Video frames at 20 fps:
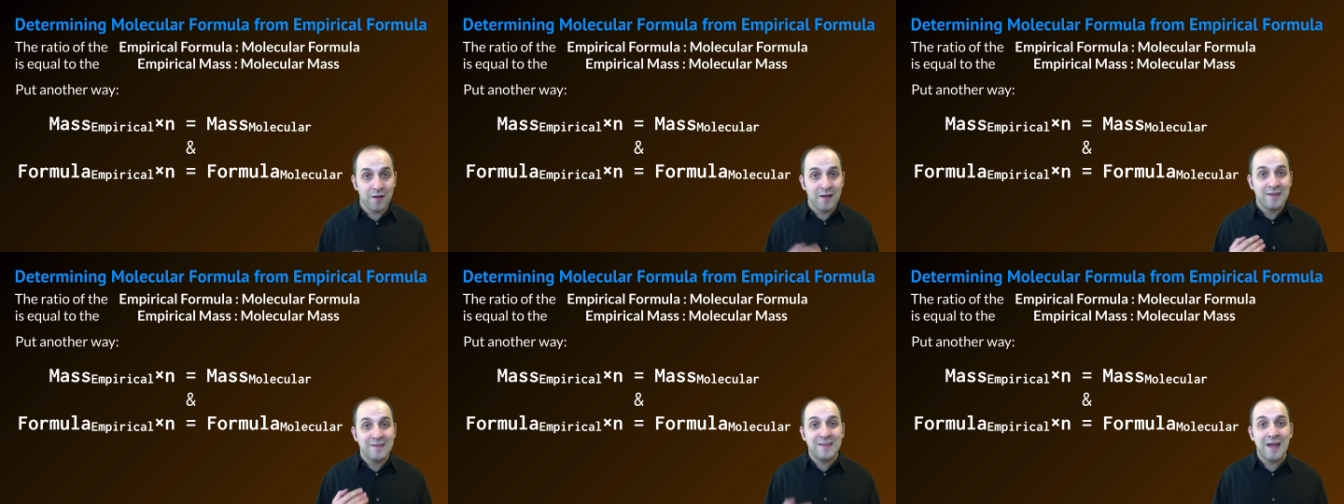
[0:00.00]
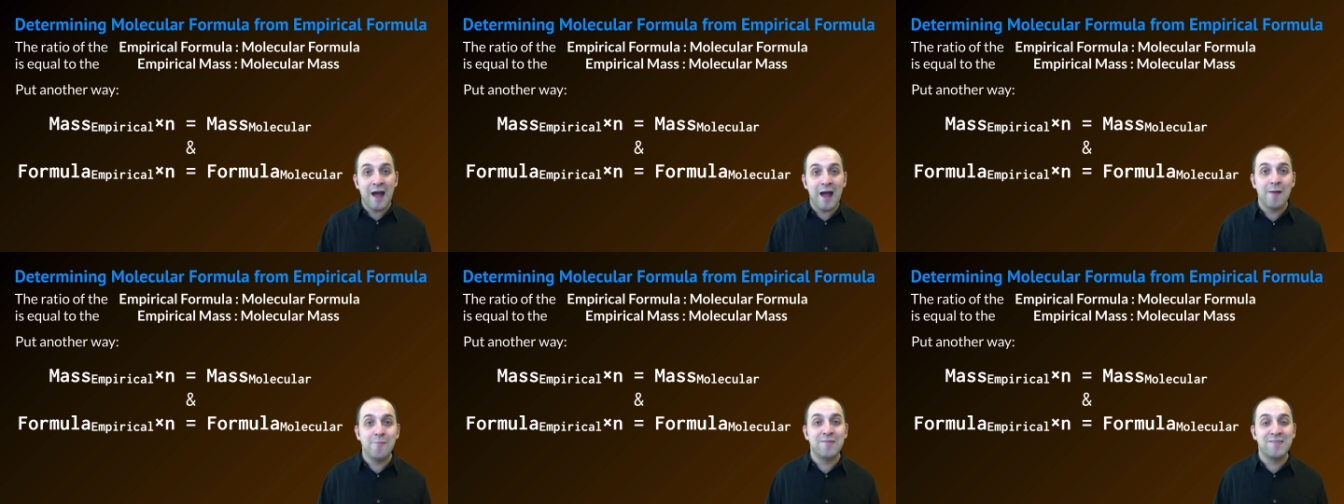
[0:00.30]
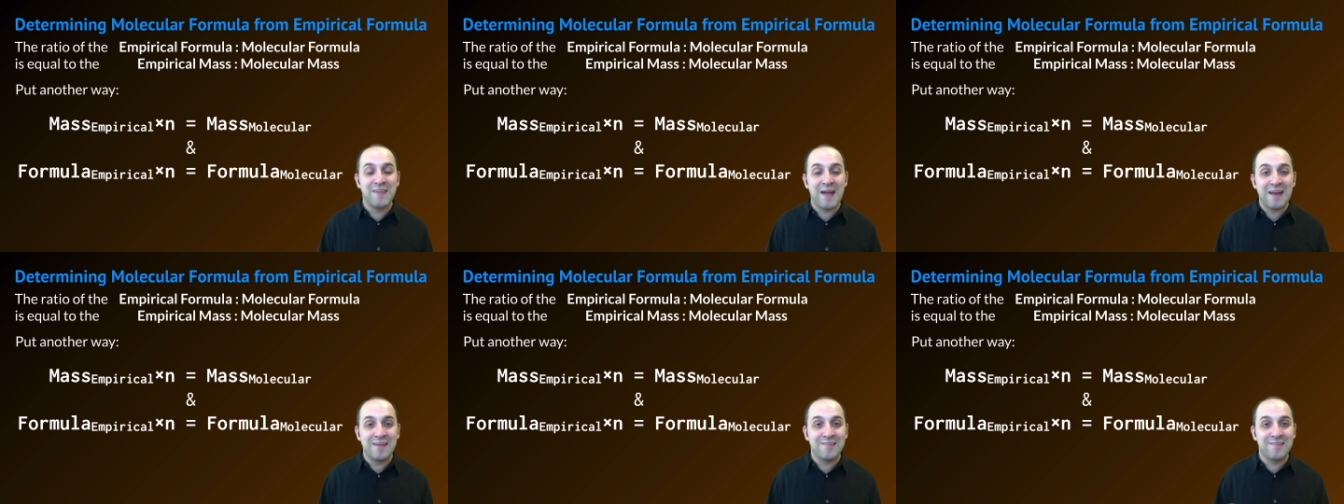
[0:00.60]
times
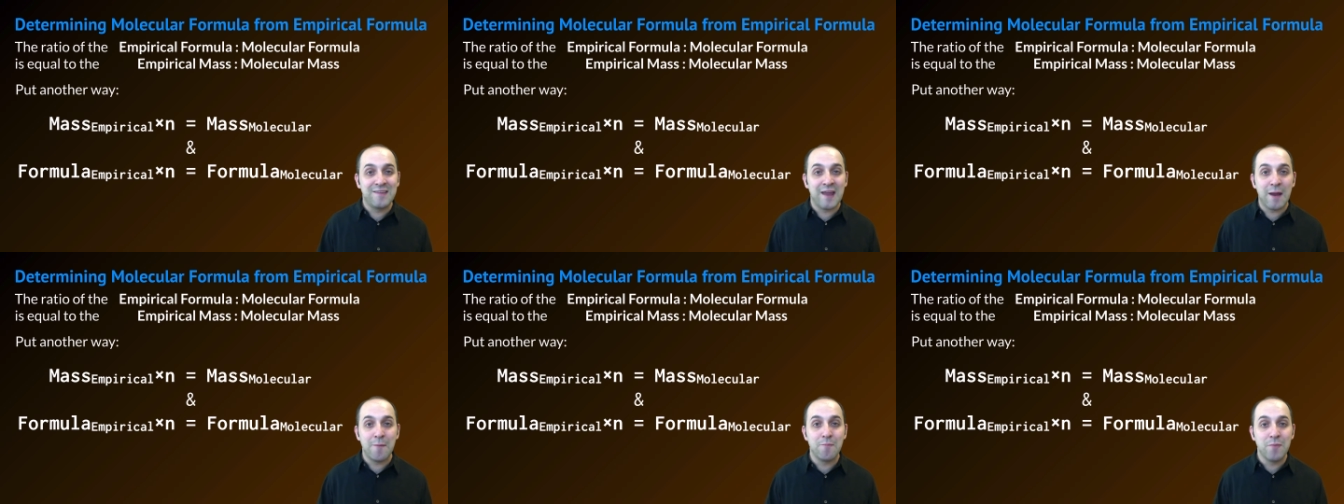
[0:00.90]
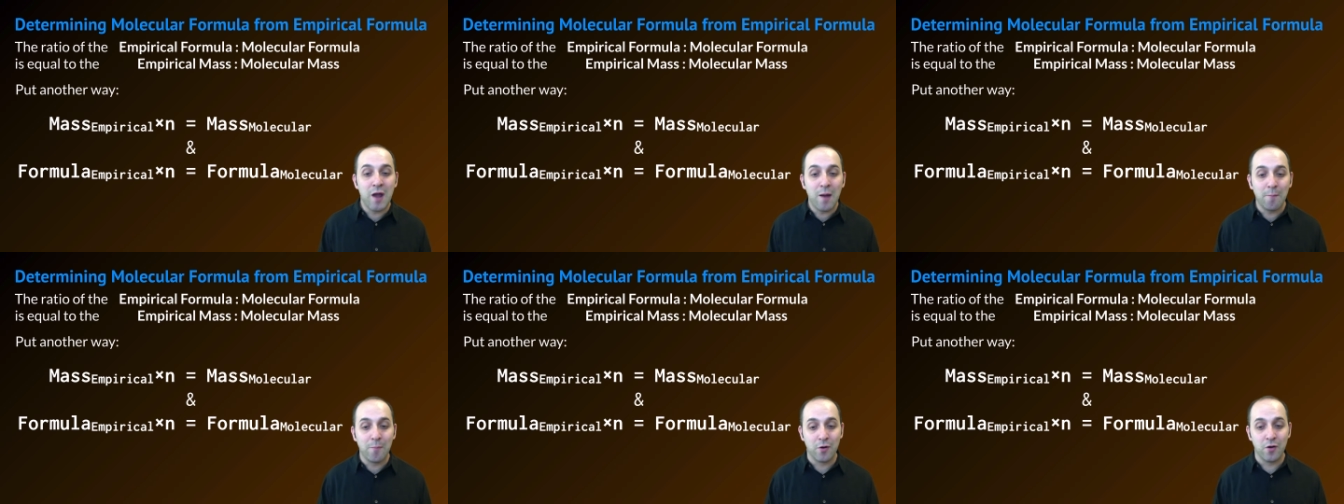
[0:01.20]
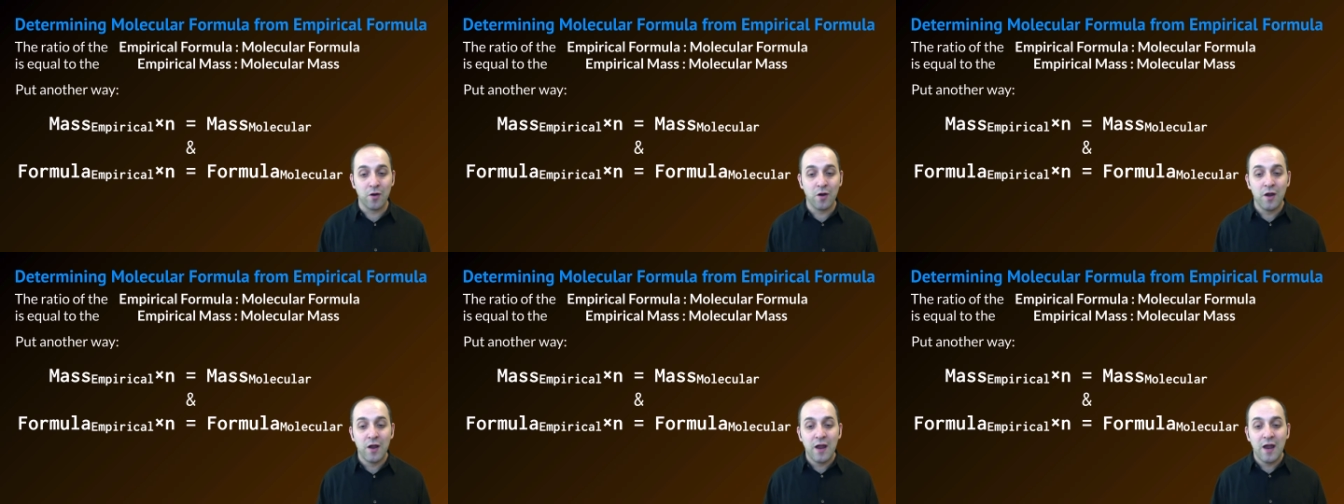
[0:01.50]
that same
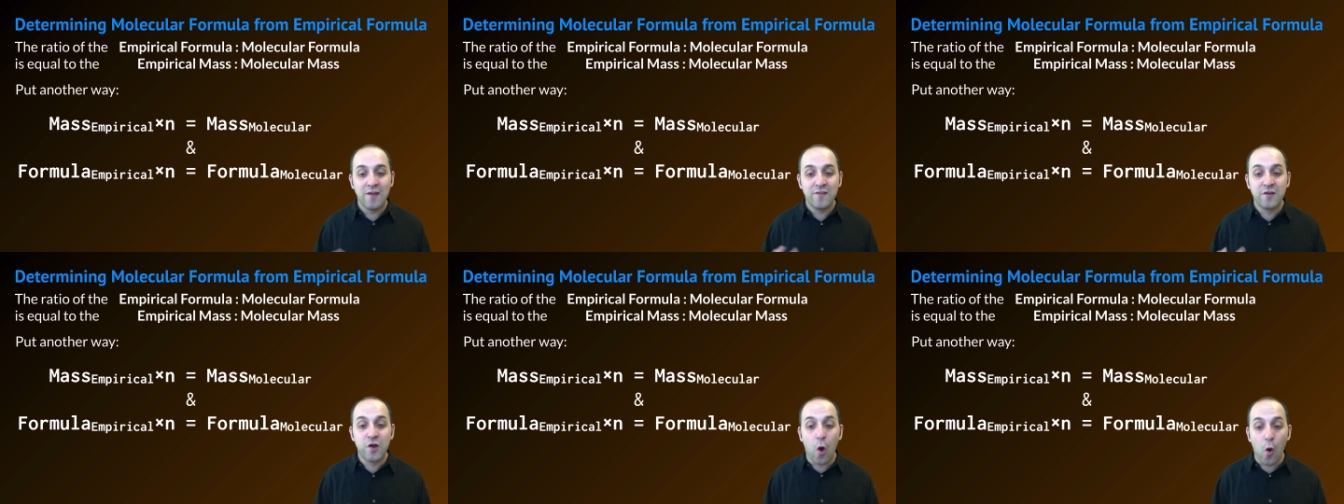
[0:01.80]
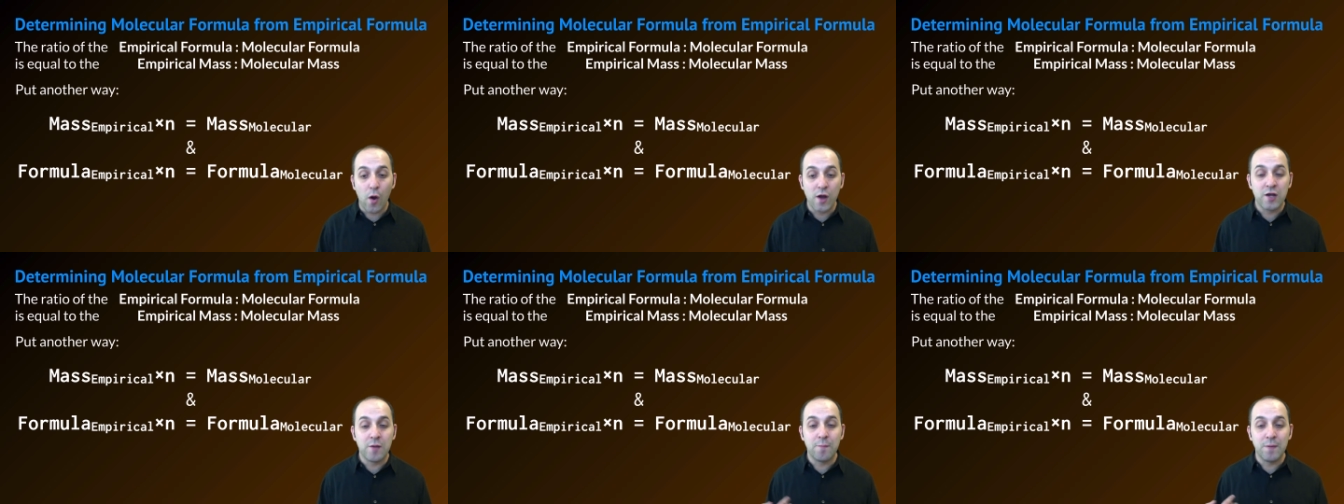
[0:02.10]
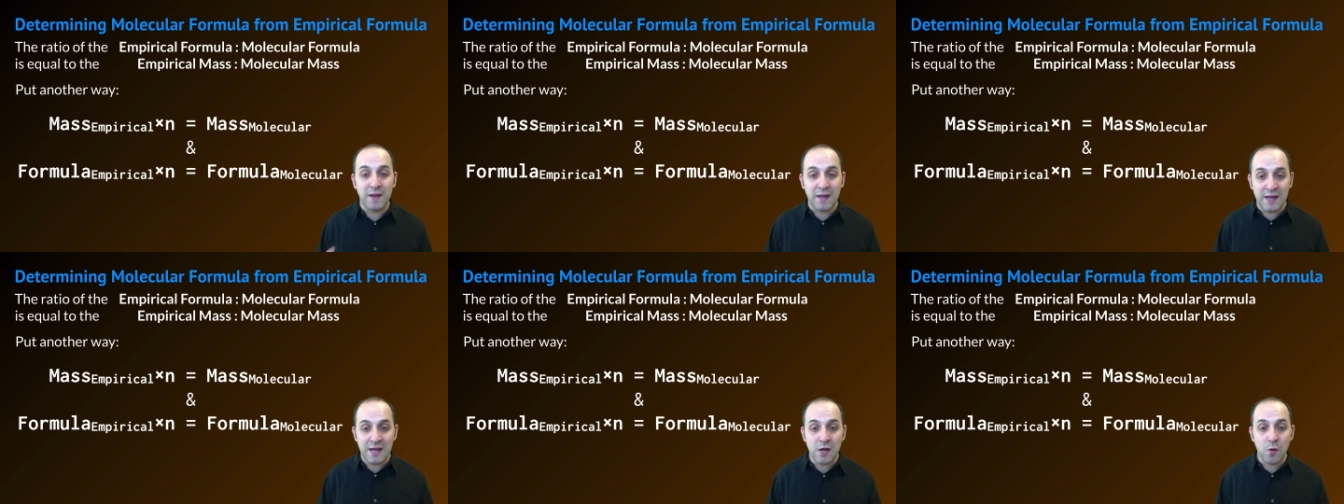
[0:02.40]
number is going to
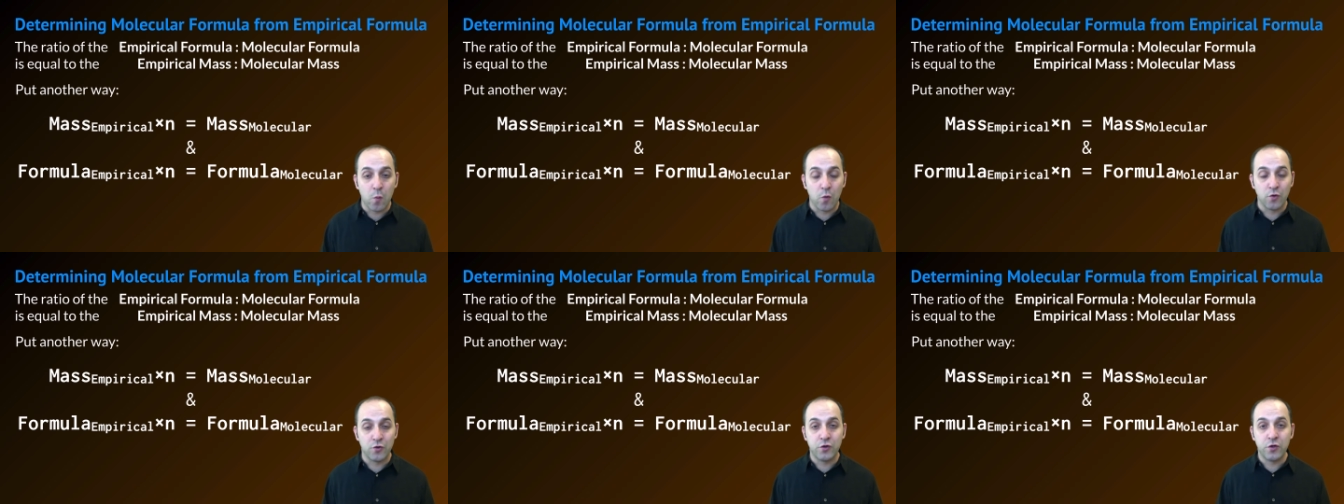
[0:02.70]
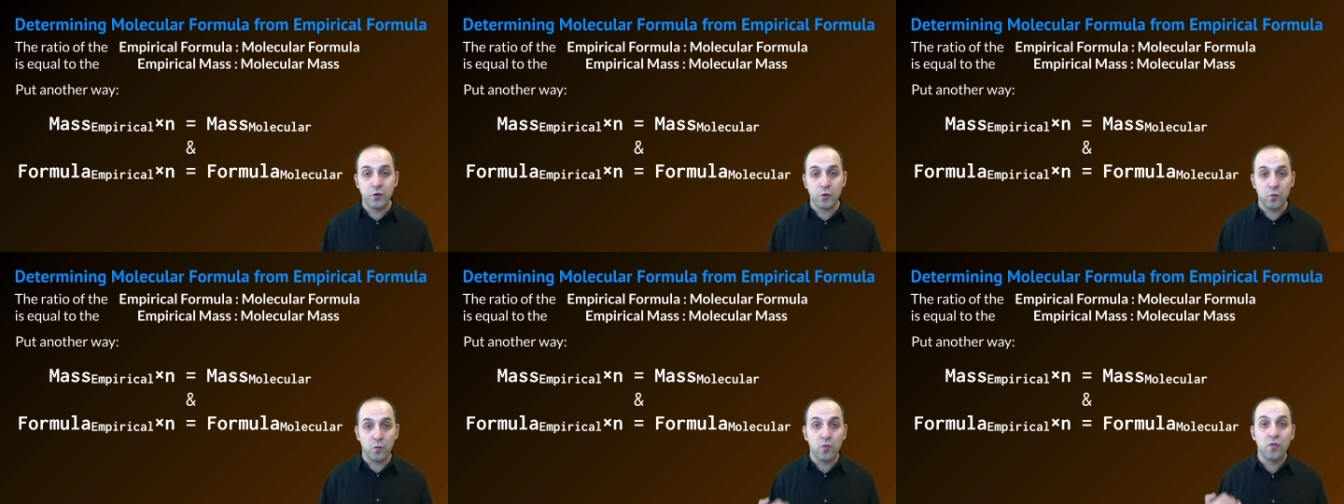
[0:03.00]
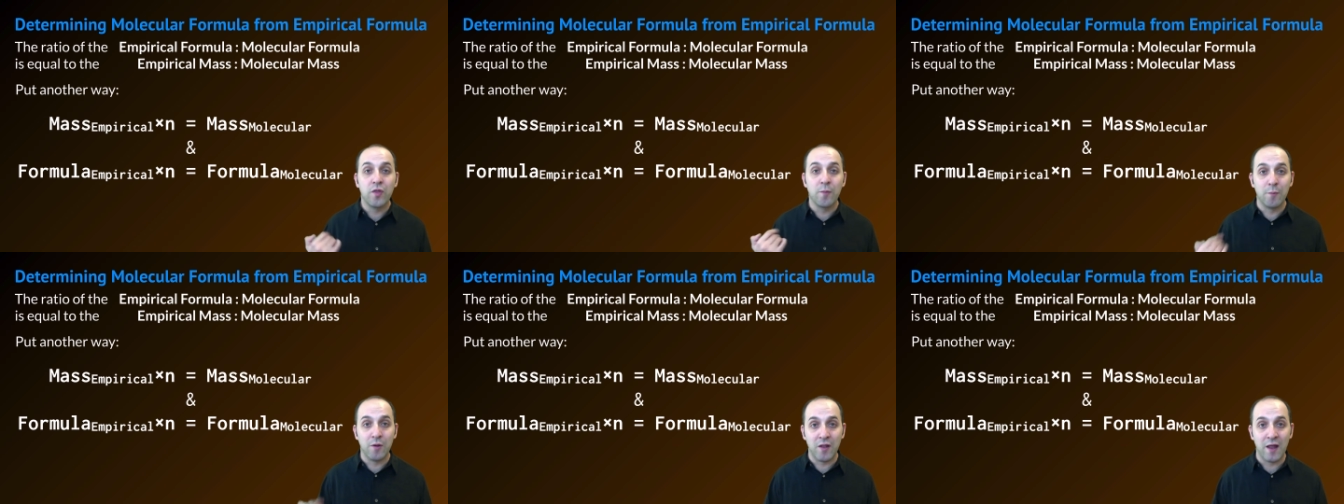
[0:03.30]
be equal to
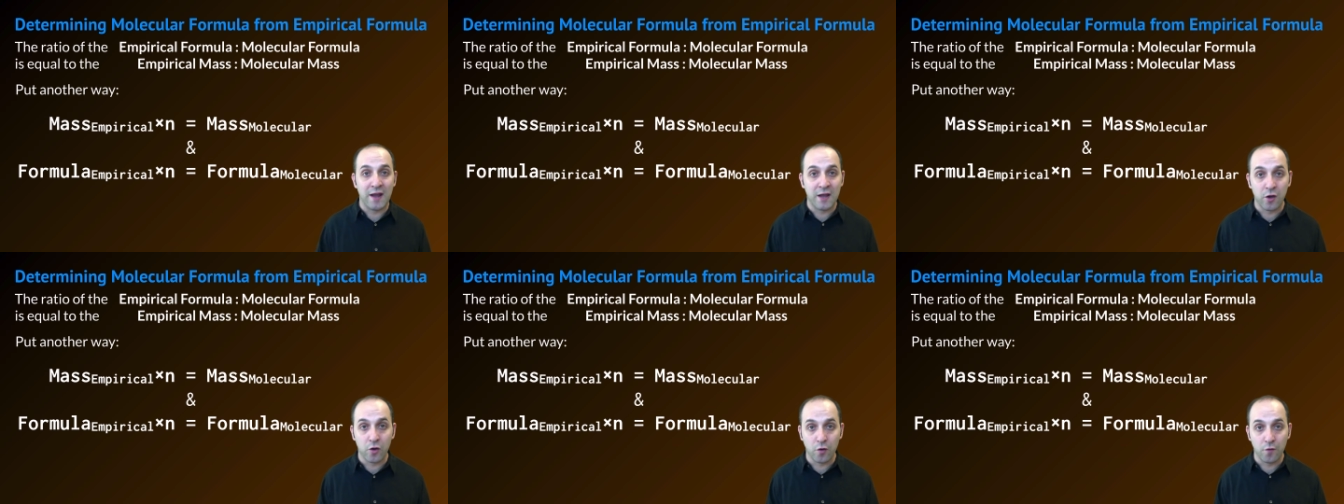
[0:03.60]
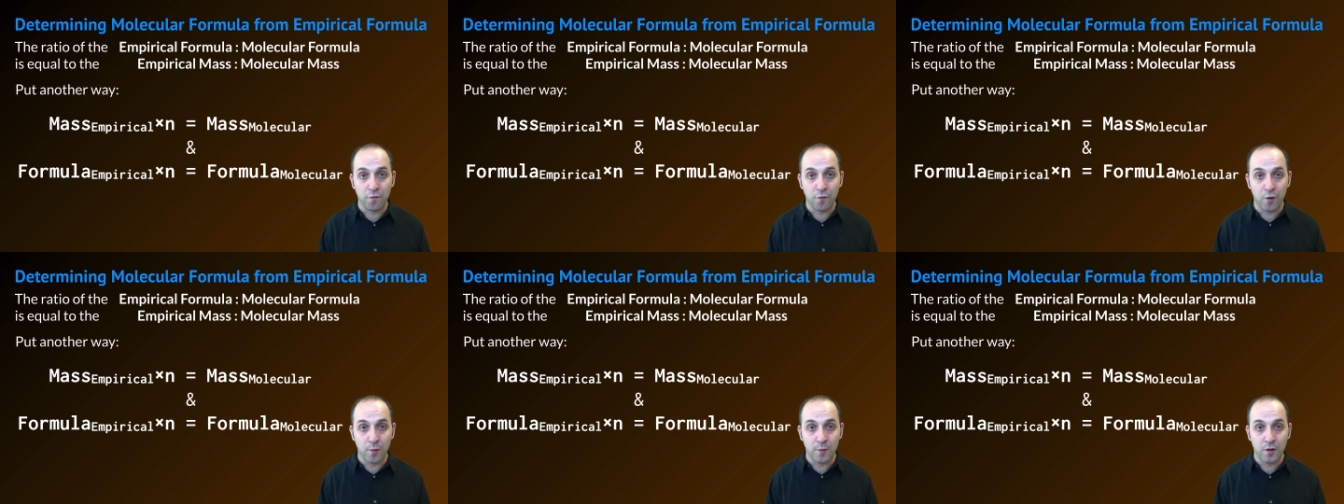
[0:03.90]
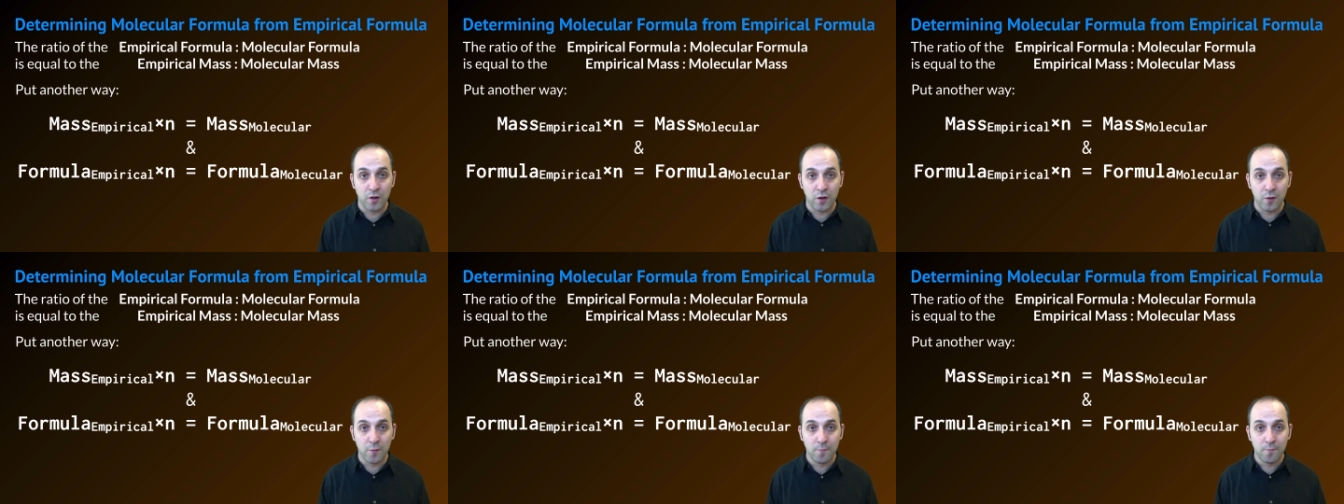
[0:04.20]
the molecular formula.